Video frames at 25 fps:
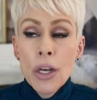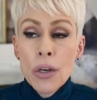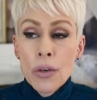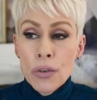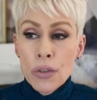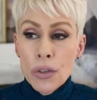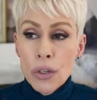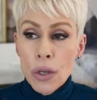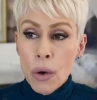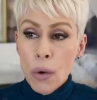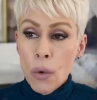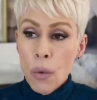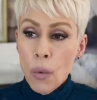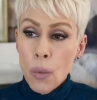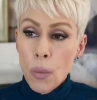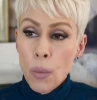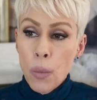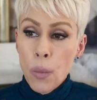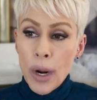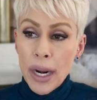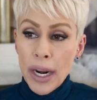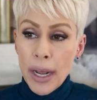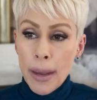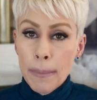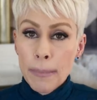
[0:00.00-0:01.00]
So
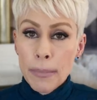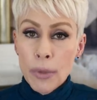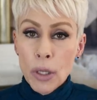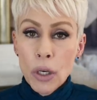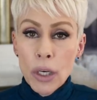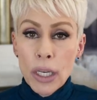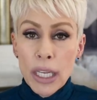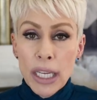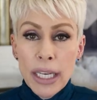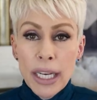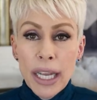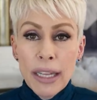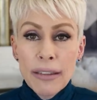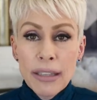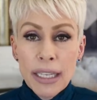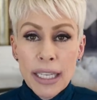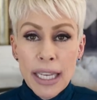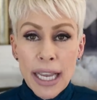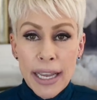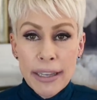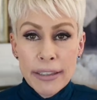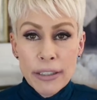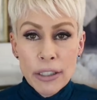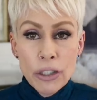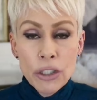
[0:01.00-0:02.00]
when I'm looking at
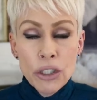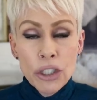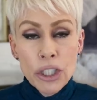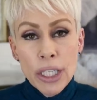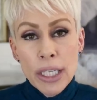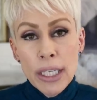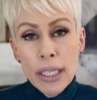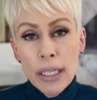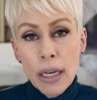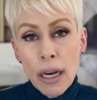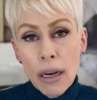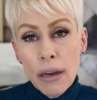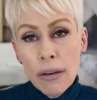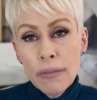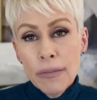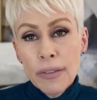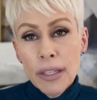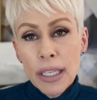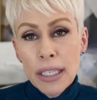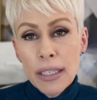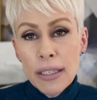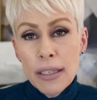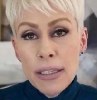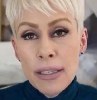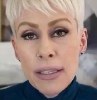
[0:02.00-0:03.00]
the energy of
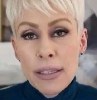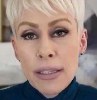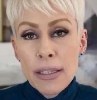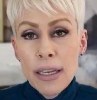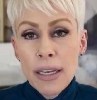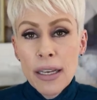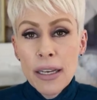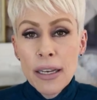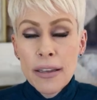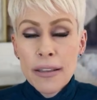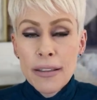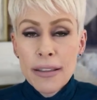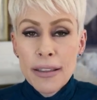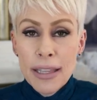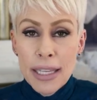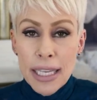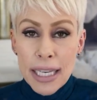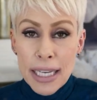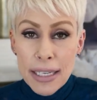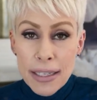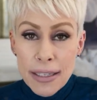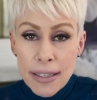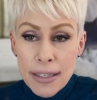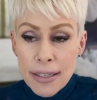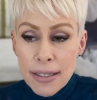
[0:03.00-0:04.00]
this,
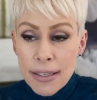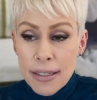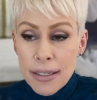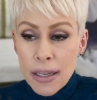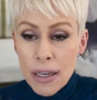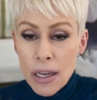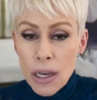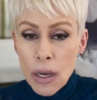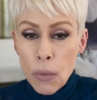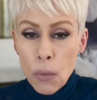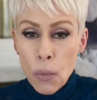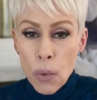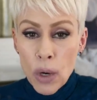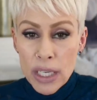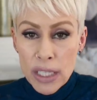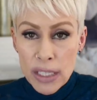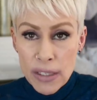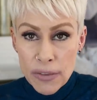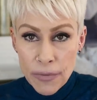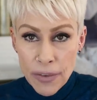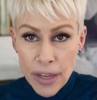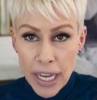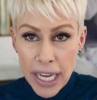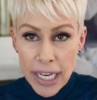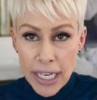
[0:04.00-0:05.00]
this
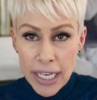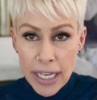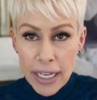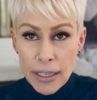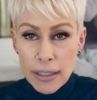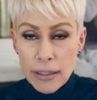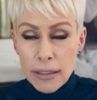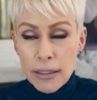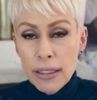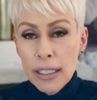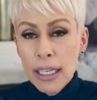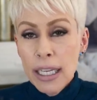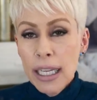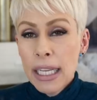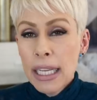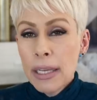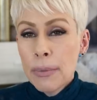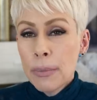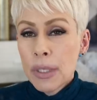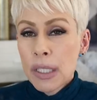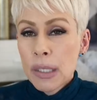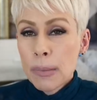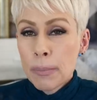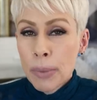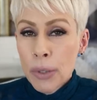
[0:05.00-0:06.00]
was fated. He
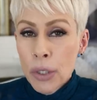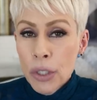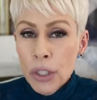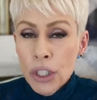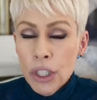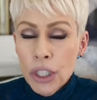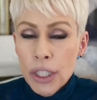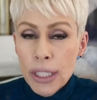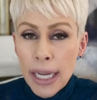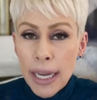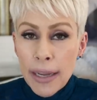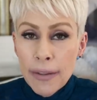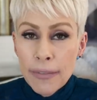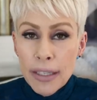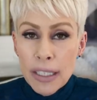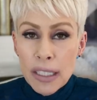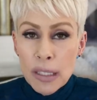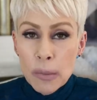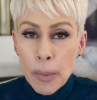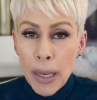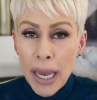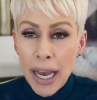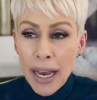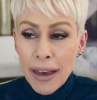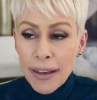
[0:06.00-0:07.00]
was pushed down
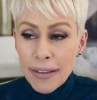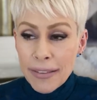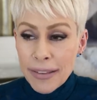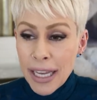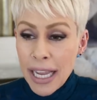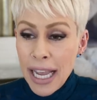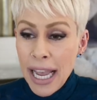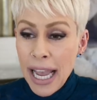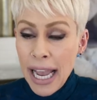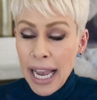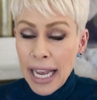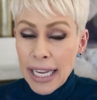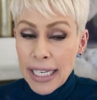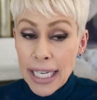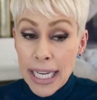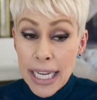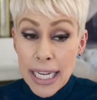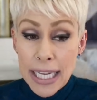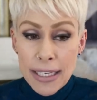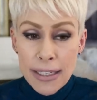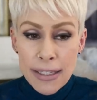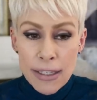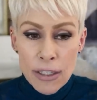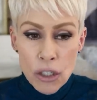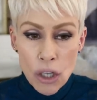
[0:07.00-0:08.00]
this path and
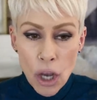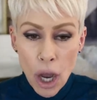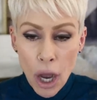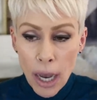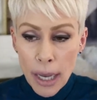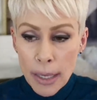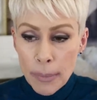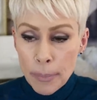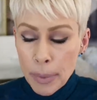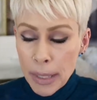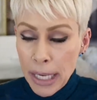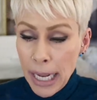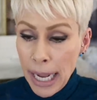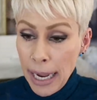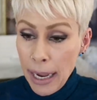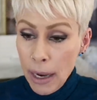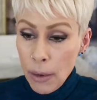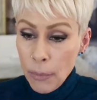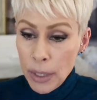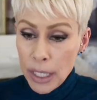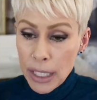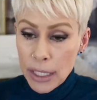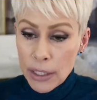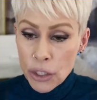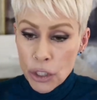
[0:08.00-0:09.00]
he saw it, but
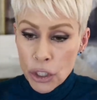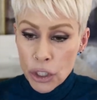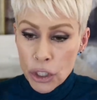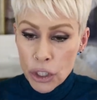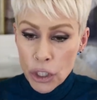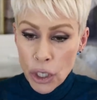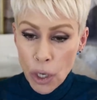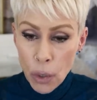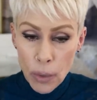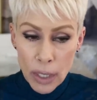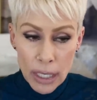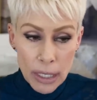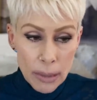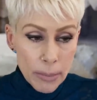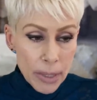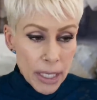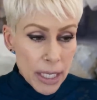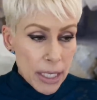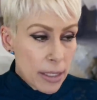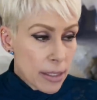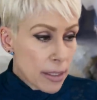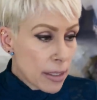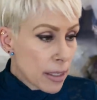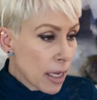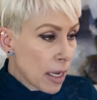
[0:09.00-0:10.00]
how he's showing
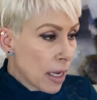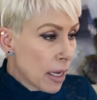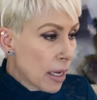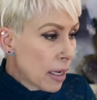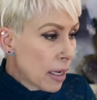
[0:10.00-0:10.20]
these,